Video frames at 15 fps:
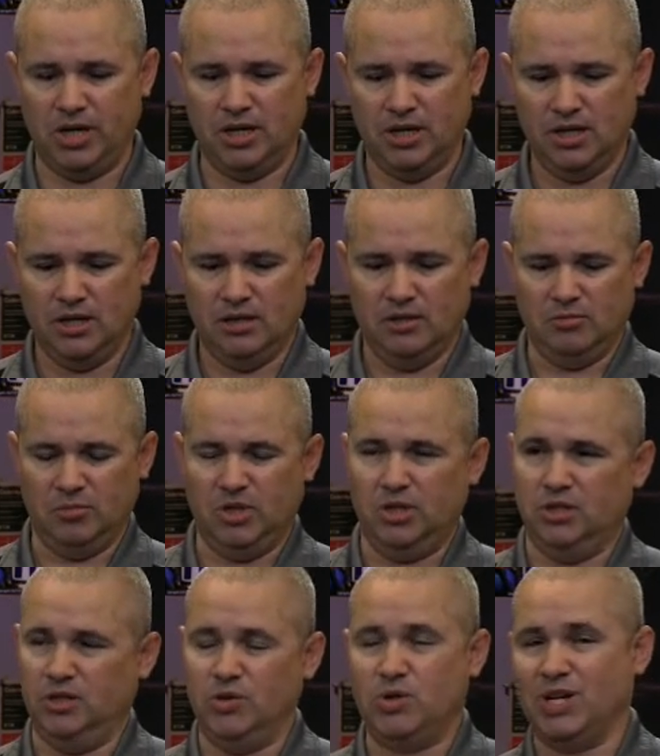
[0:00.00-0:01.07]
I
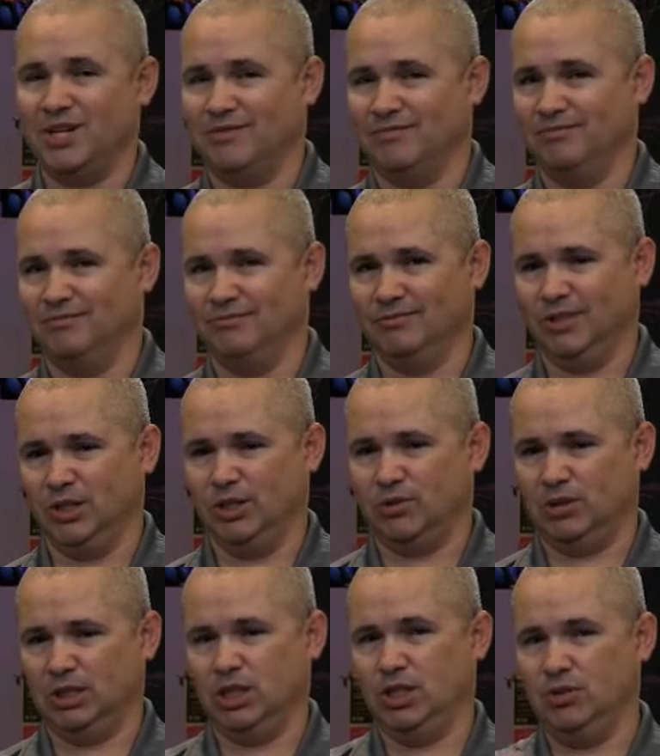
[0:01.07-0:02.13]
mean, you could
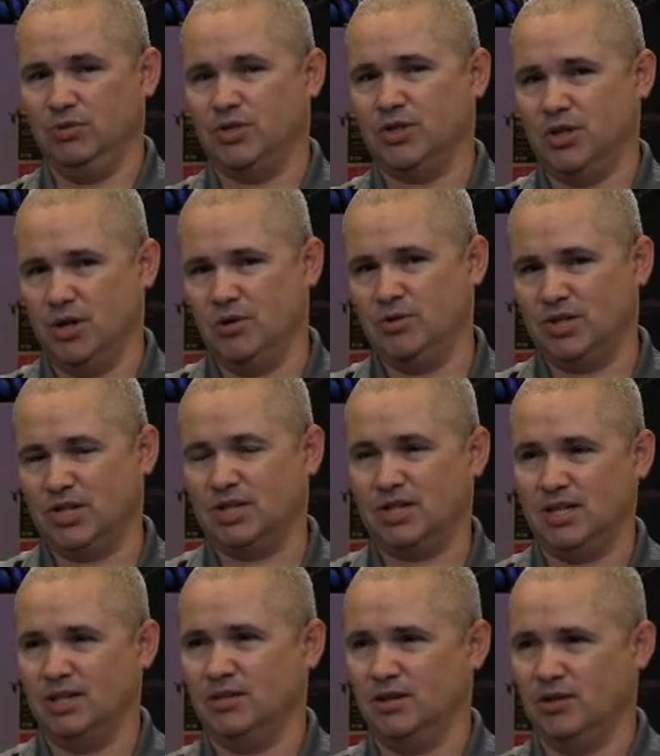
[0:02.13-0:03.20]
literally use those
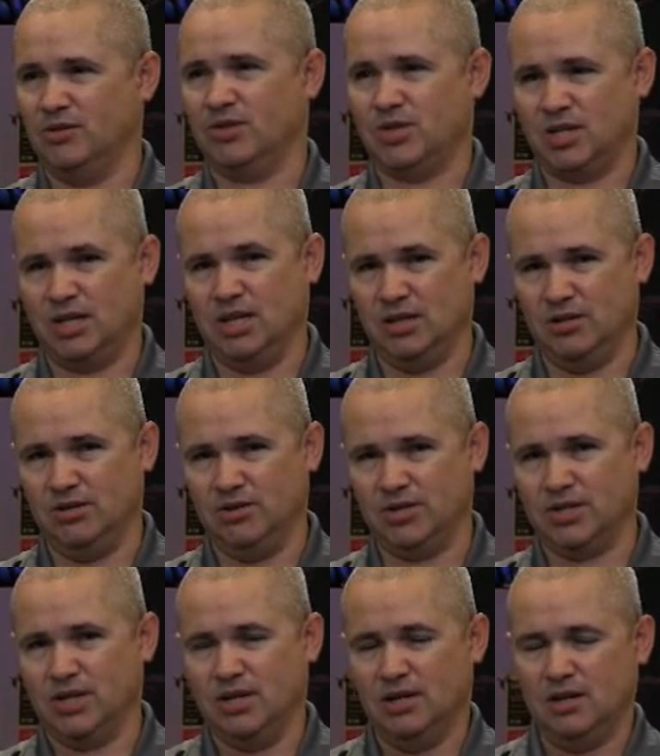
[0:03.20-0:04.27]

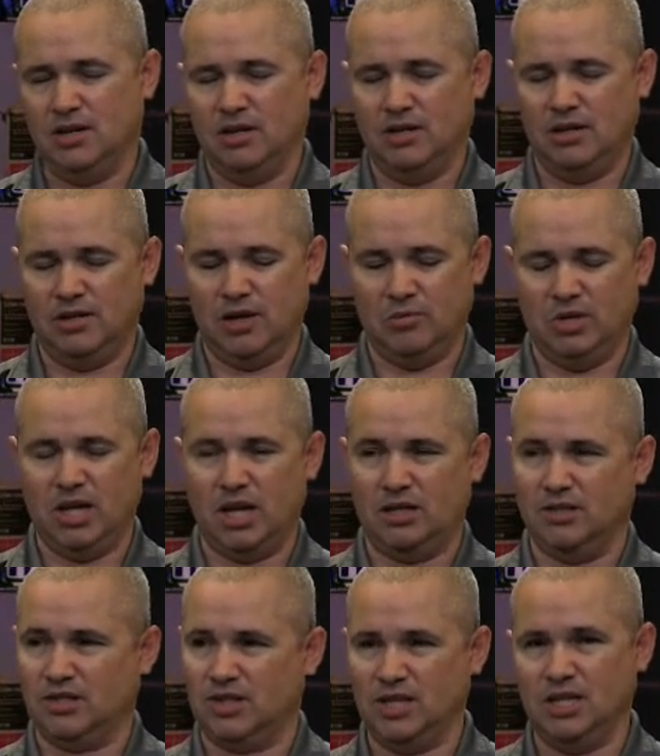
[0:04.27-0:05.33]
skills that we had in
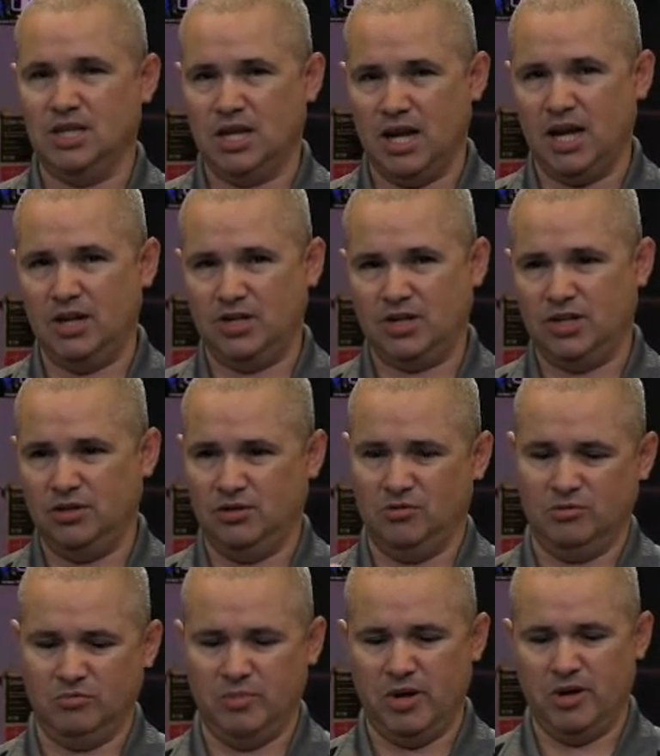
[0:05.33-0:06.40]
the CEH
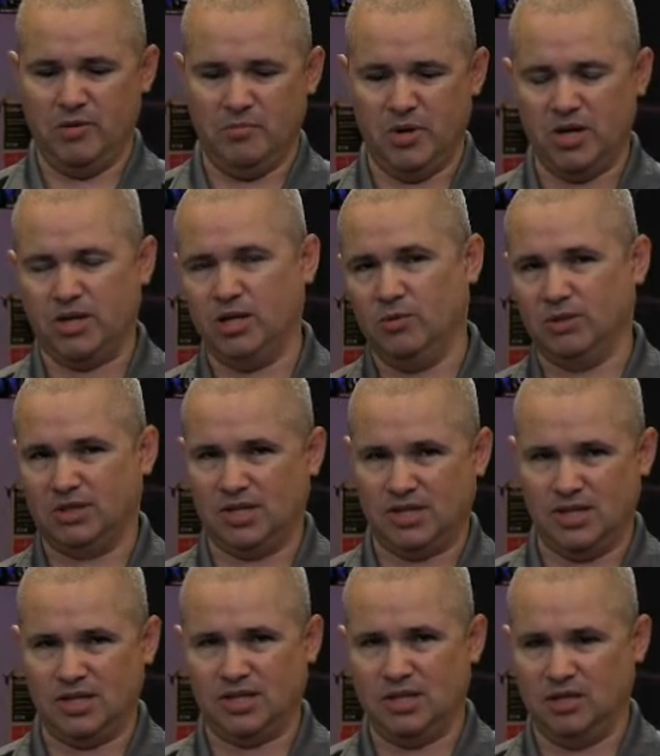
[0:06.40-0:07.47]
to monkey with the
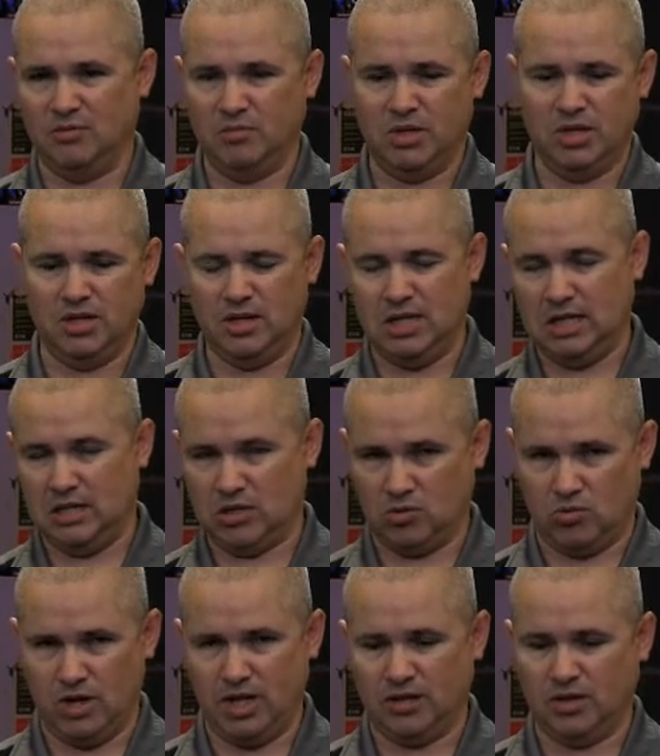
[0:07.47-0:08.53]
system and
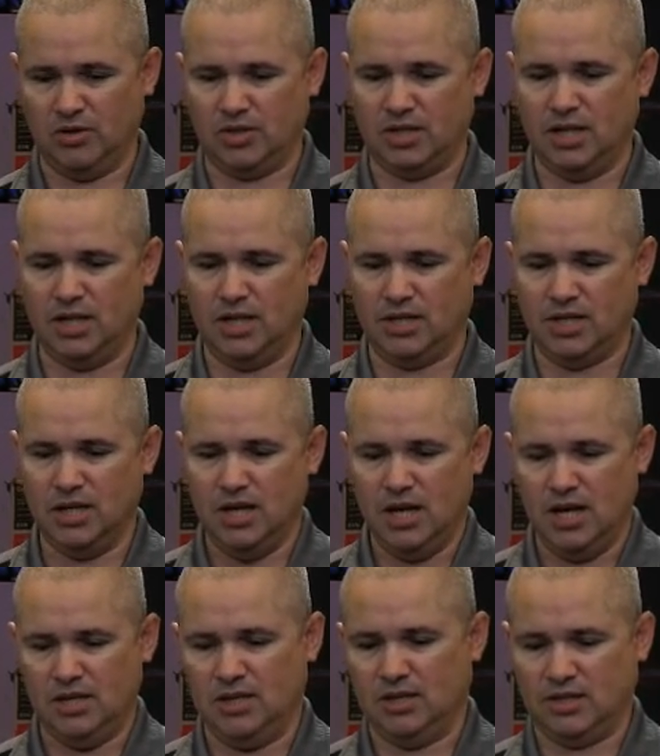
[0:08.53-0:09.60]
create those things,
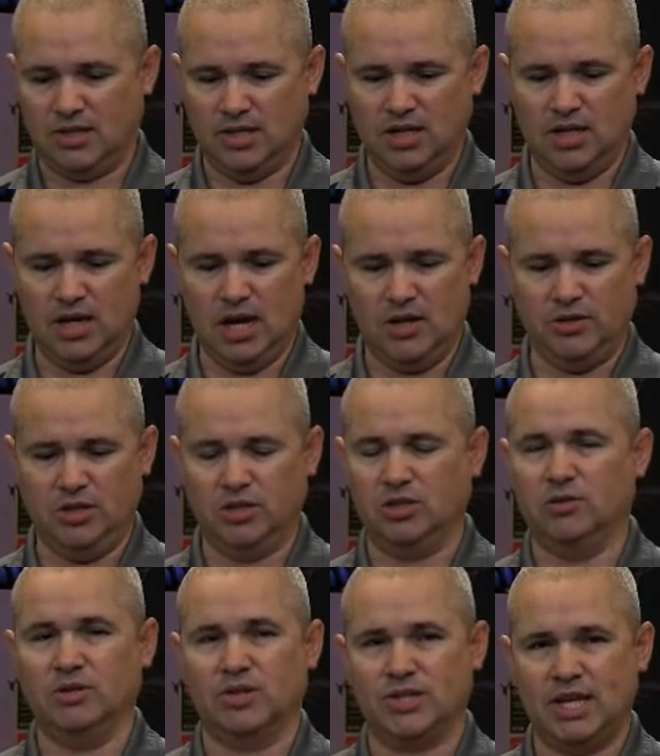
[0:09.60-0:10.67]
and then see how you could
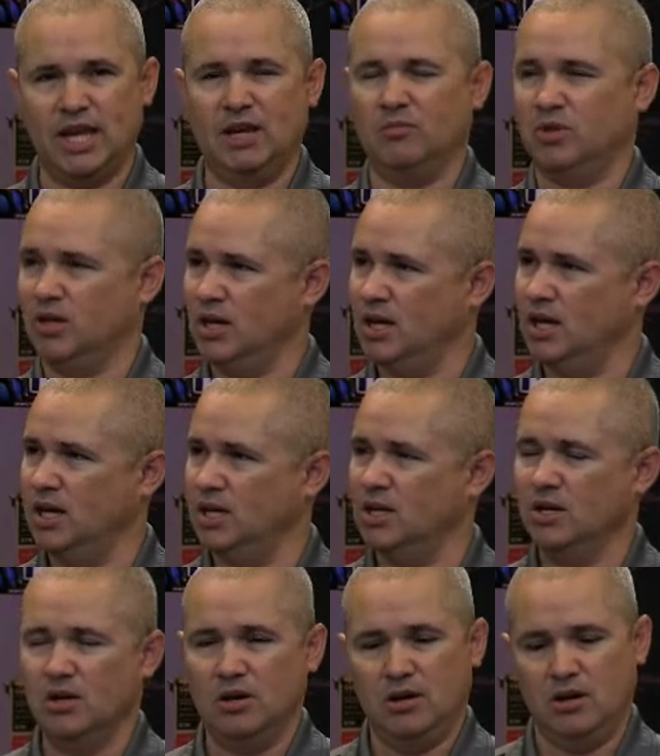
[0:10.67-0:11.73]
do the same thing
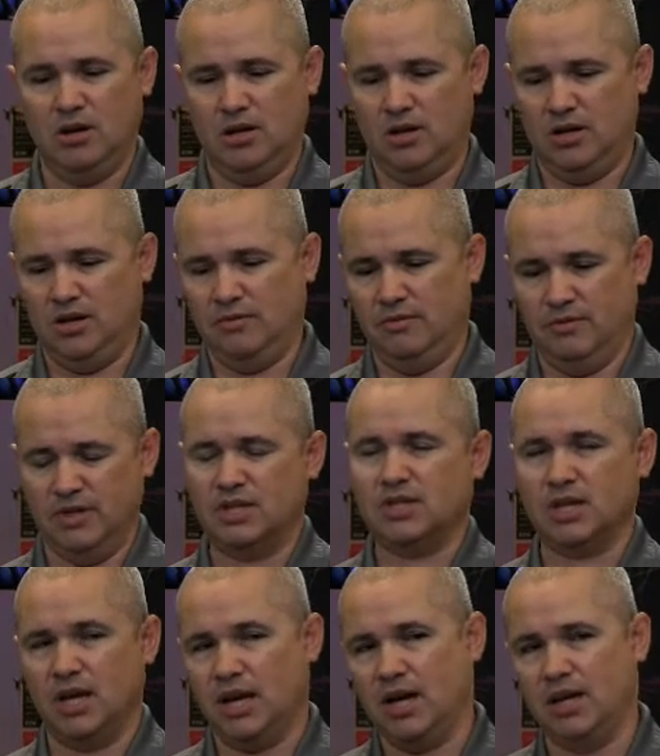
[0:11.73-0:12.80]
on this
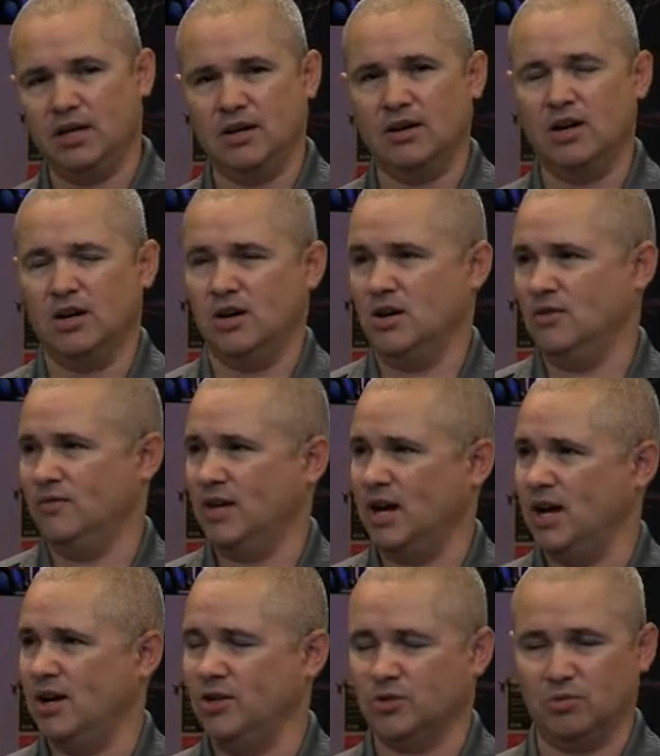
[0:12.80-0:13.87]
side of the
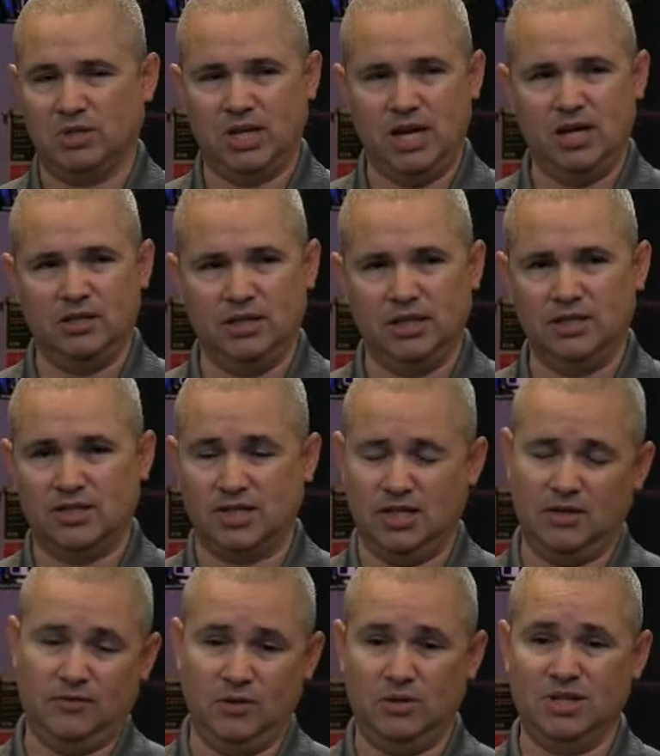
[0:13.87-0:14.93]
house with Kaylee, and see
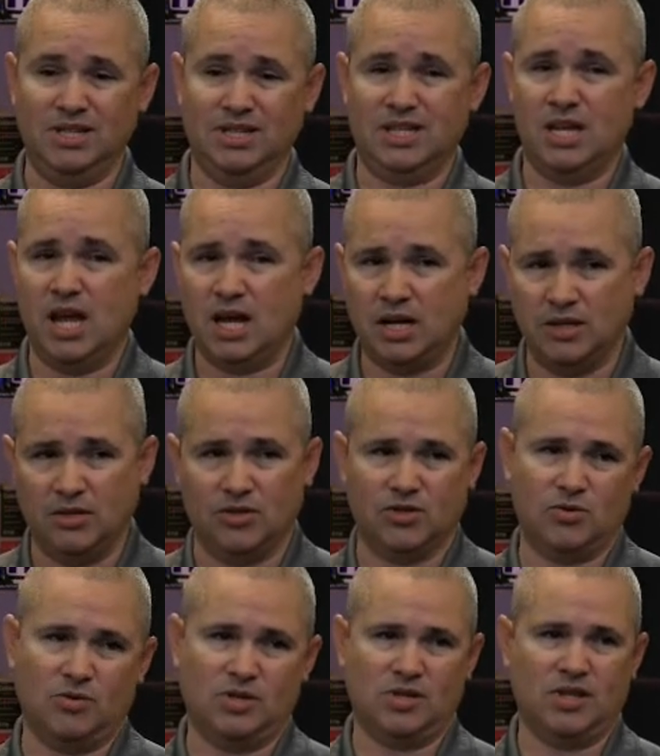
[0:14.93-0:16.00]
if you can detect those
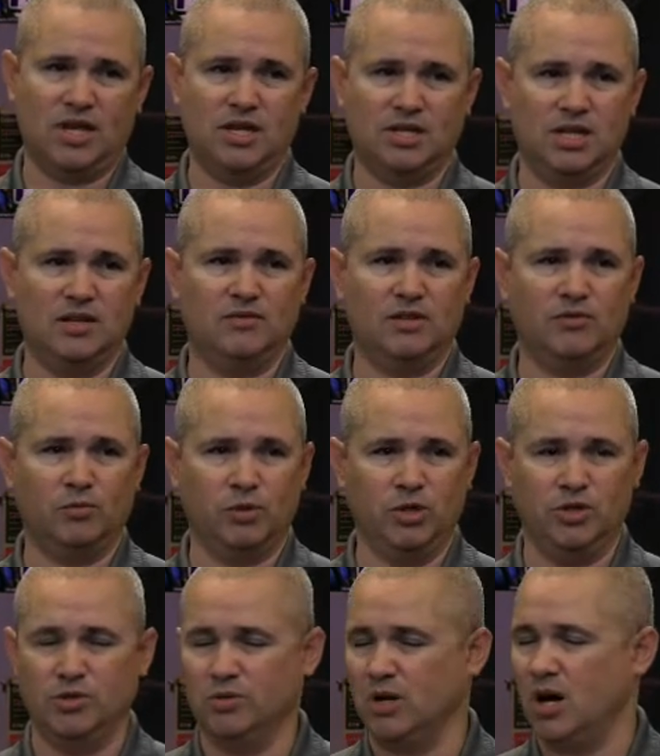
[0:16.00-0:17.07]
sorts of things even when you
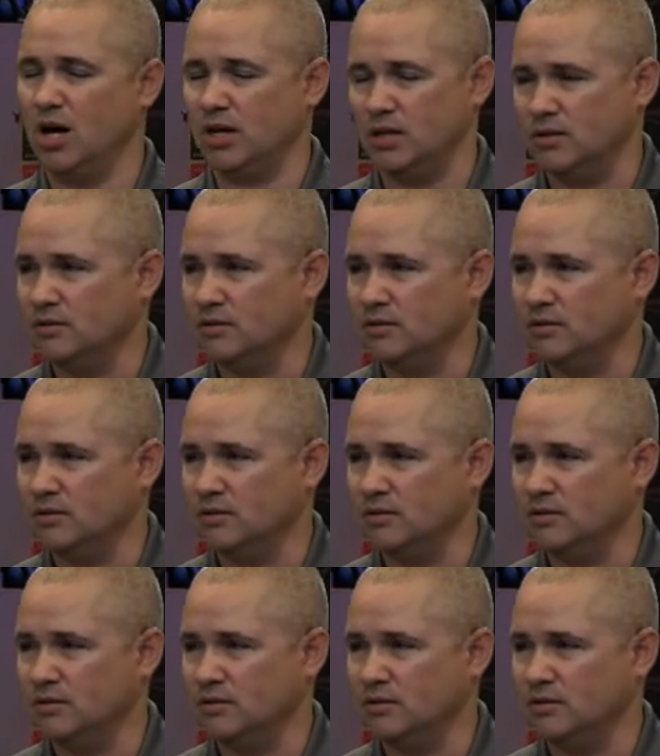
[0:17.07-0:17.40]
do an audit.